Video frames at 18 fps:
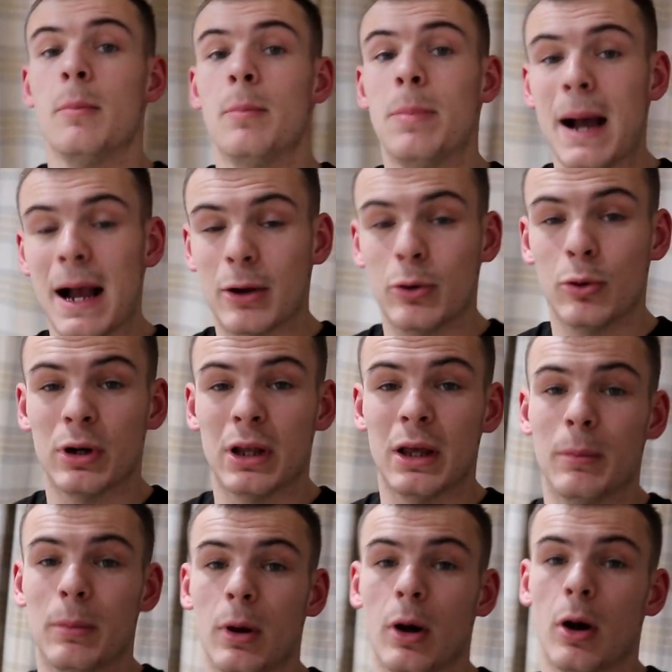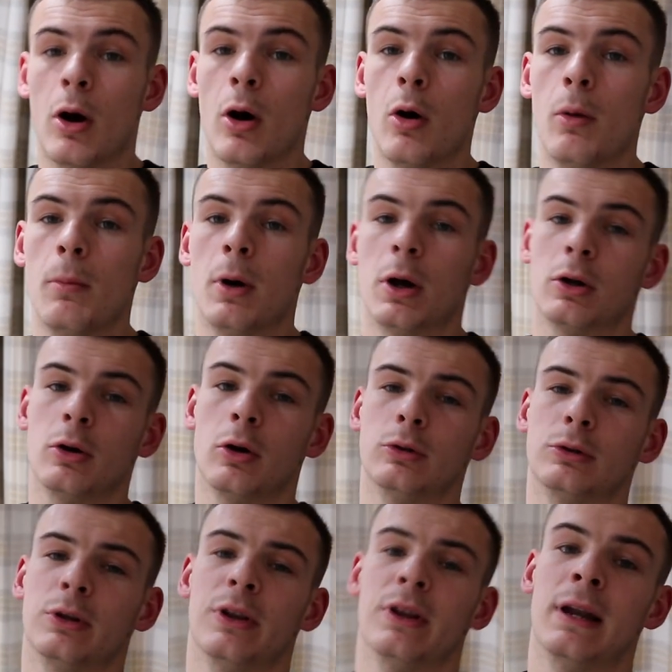Back on it, but oh my
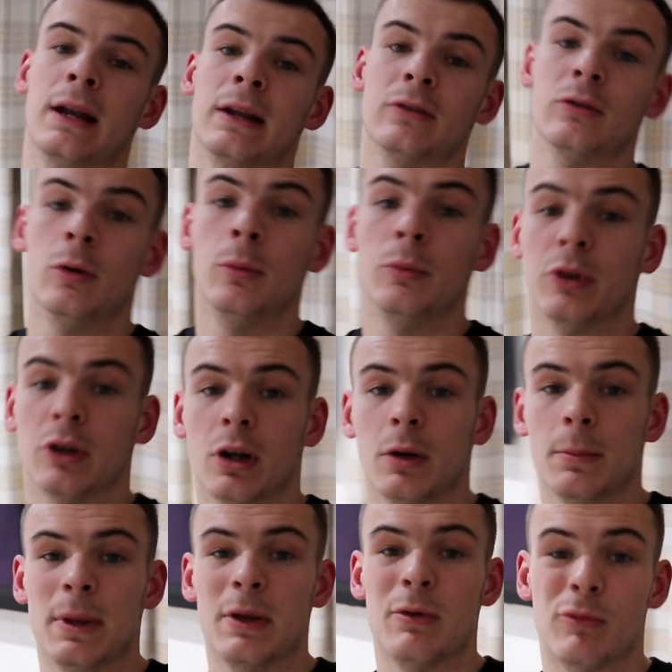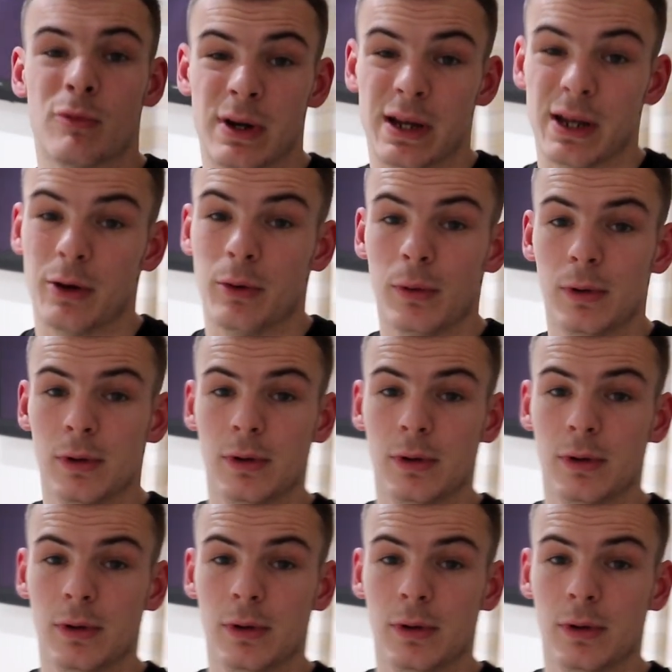God, the leg DOMs are going to be real.